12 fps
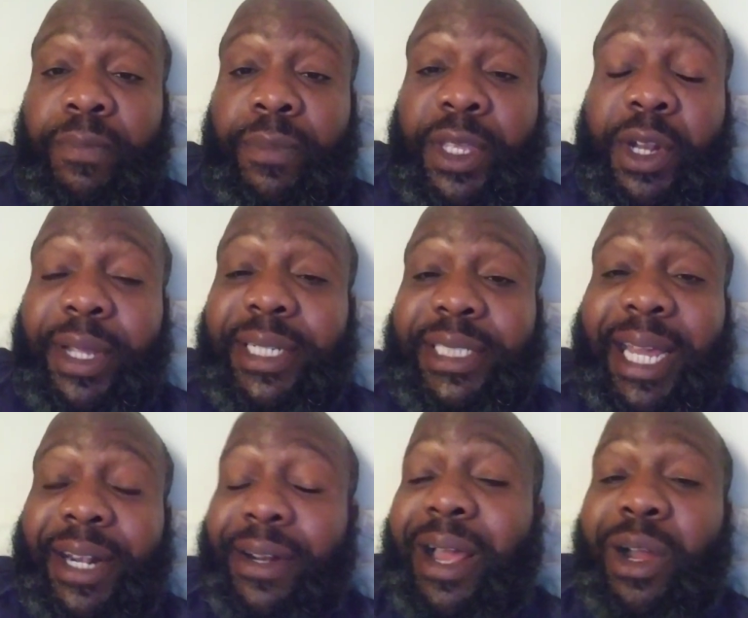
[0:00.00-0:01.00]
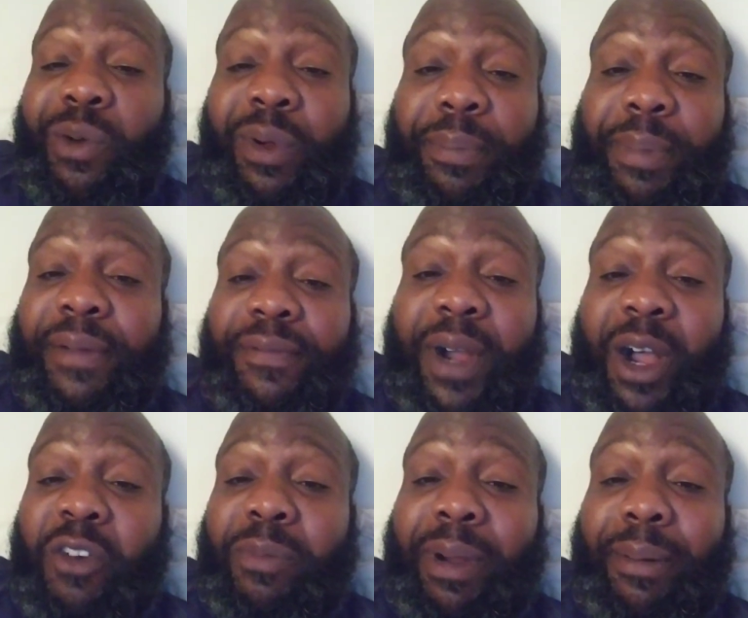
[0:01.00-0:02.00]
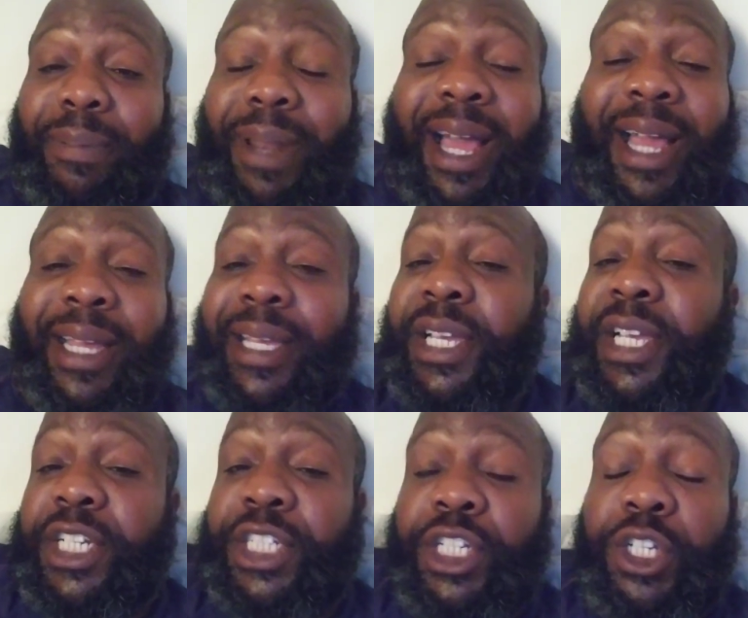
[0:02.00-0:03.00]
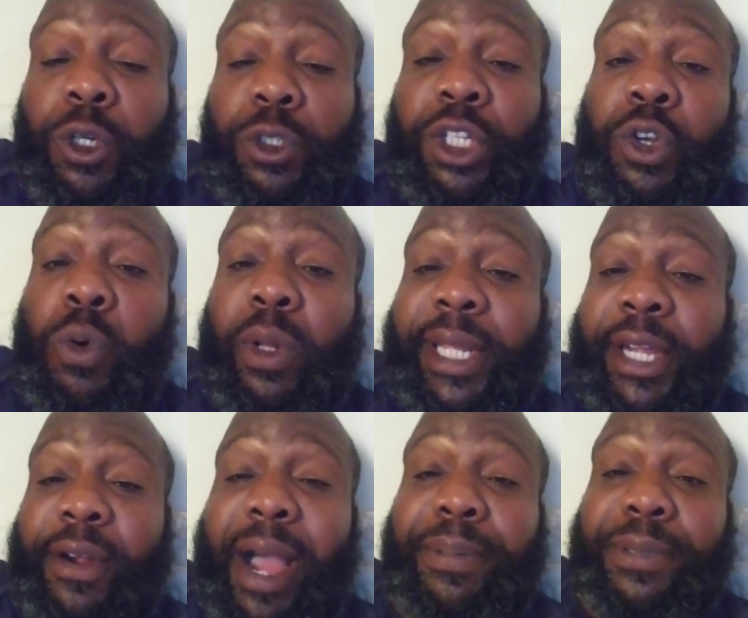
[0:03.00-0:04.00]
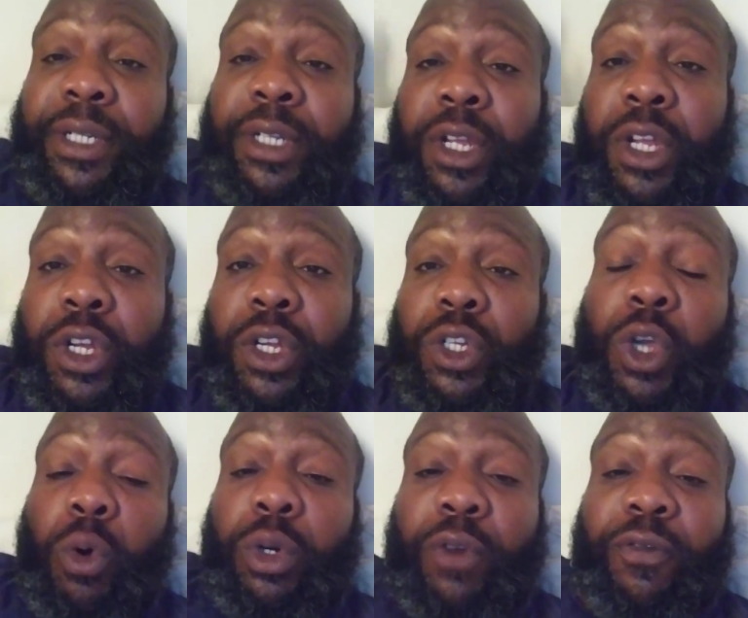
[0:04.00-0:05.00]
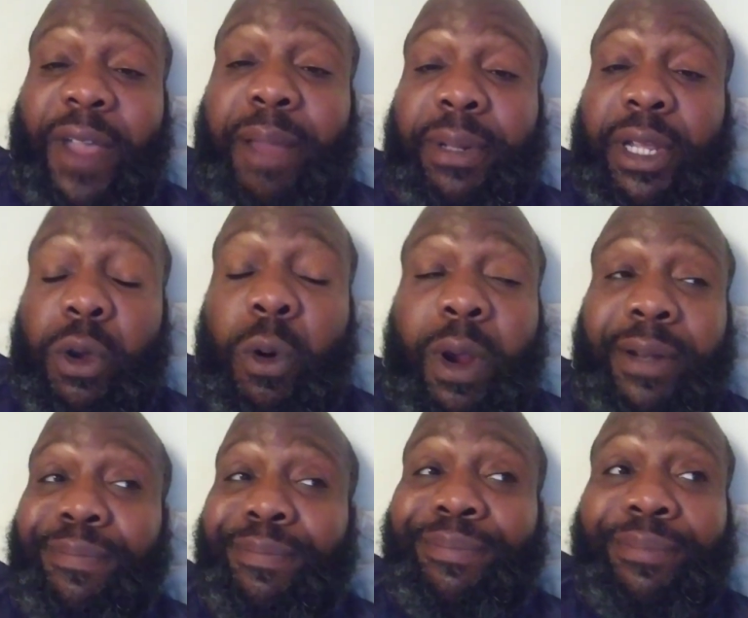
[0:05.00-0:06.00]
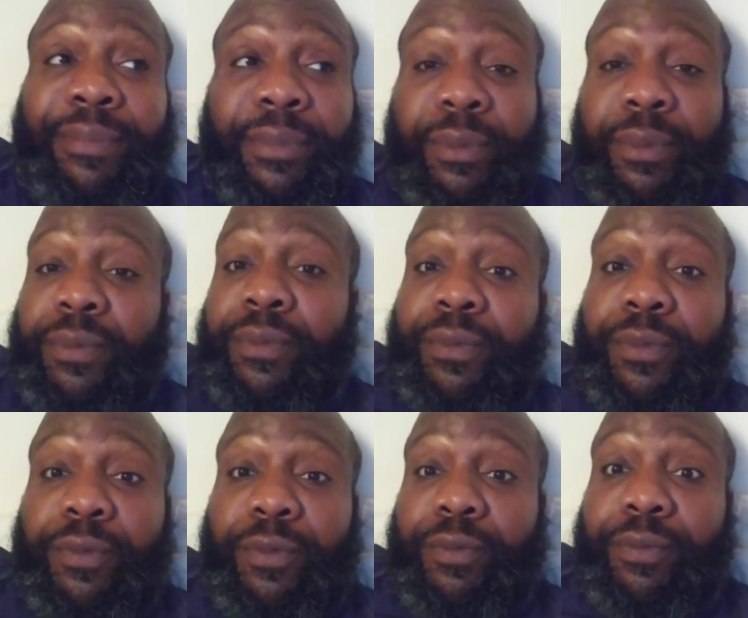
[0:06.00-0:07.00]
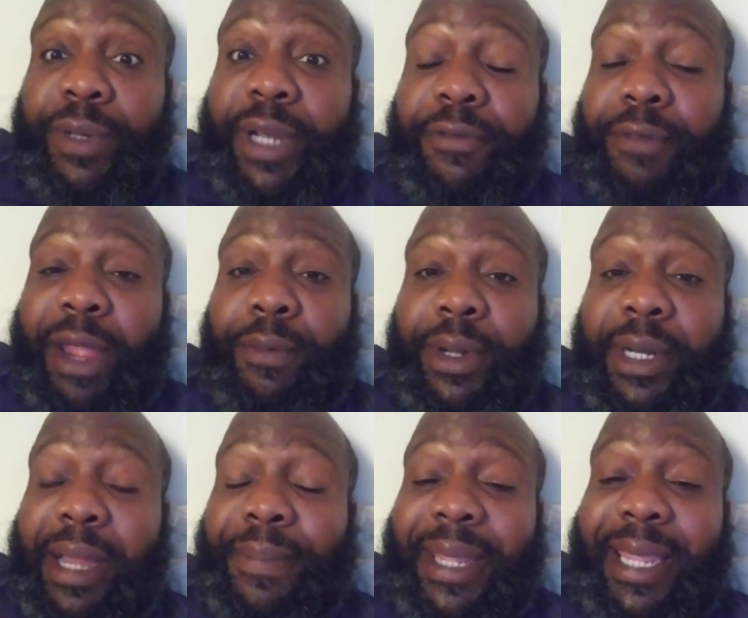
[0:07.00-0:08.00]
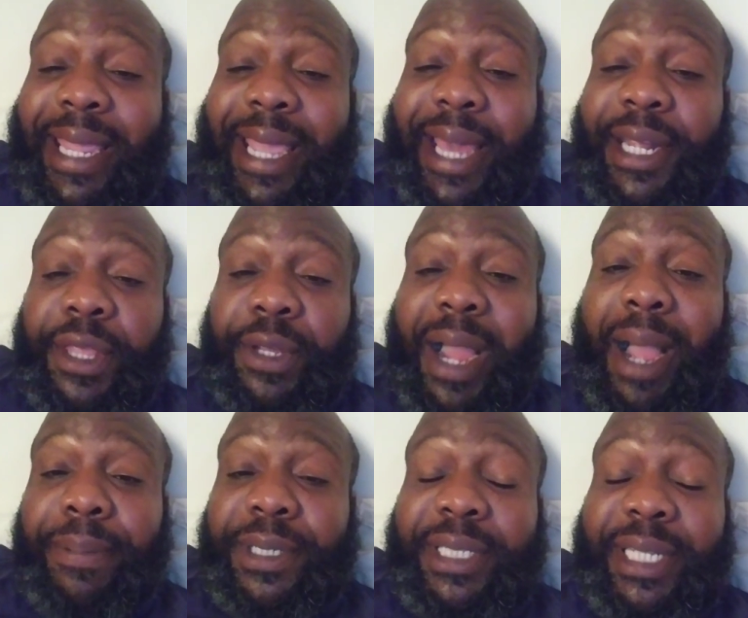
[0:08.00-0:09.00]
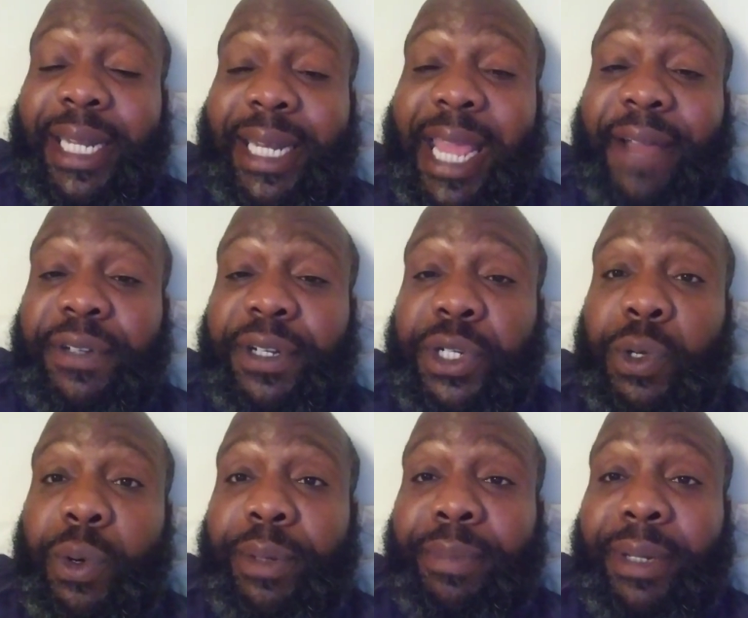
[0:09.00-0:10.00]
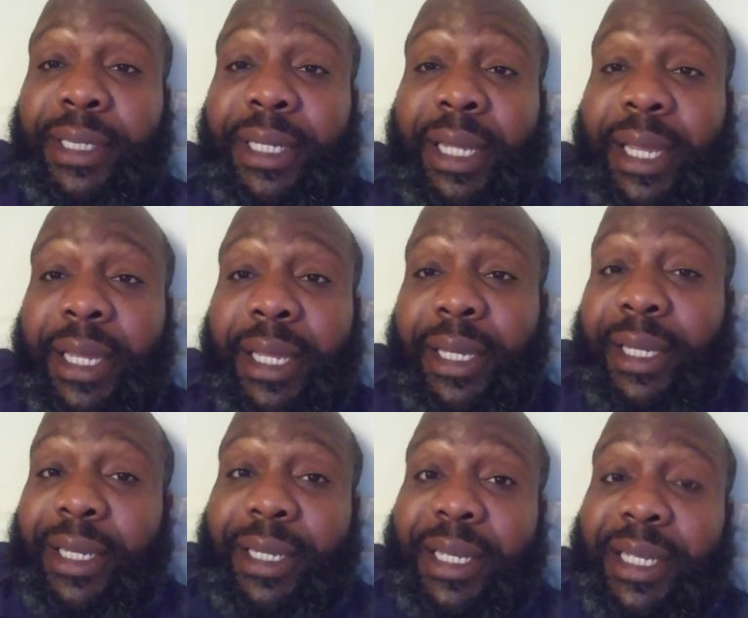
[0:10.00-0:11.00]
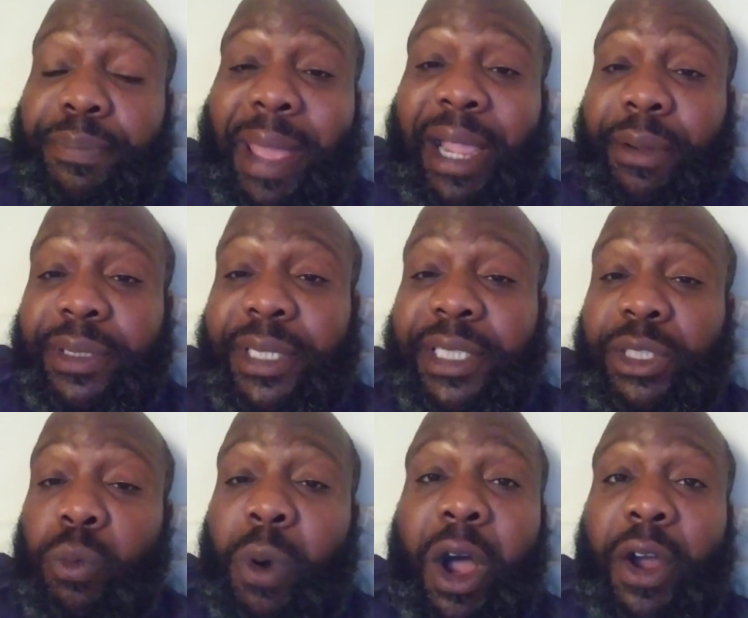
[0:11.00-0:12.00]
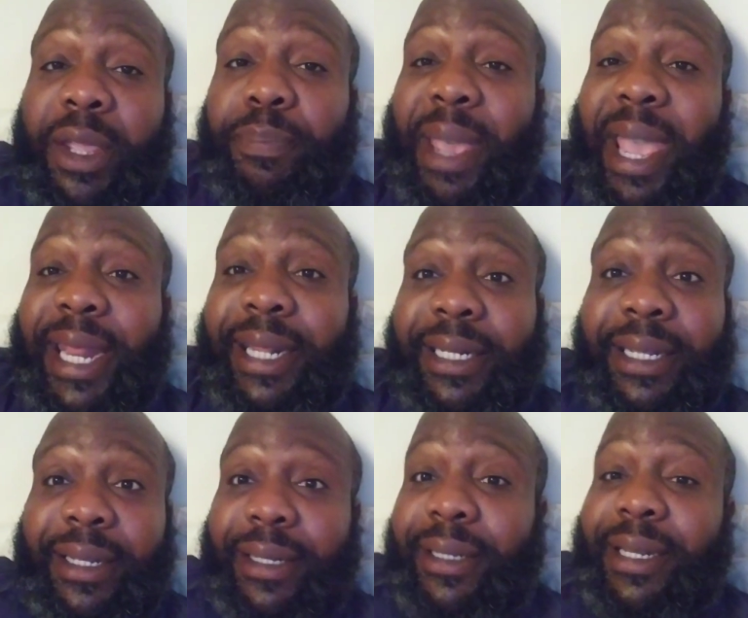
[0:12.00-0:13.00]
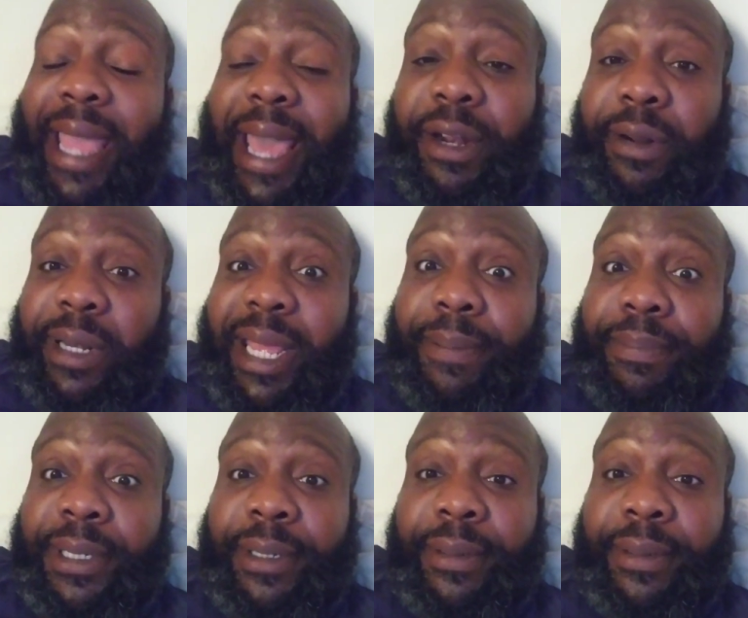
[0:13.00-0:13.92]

He's telling her, I don't want to be involved, blah, blah, blah. She chose the nuclear option. Go to family court. Left Ray with, he had other options. He didn't have to do it, but his back was against the wall. He panicked and had her clipped.